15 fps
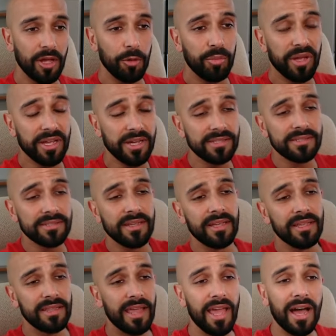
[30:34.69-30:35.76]
because
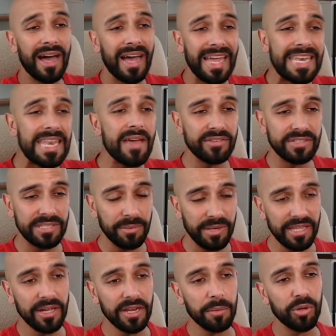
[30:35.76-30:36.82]
they are inevitably
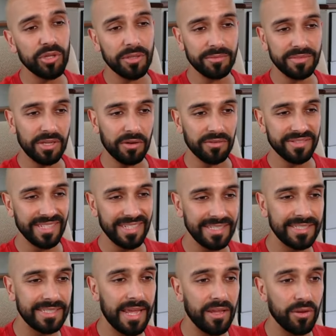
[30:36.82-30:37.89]
going to put themselves in a
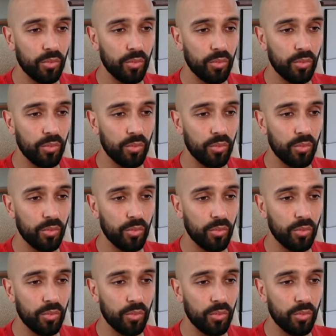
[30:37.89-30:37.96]
state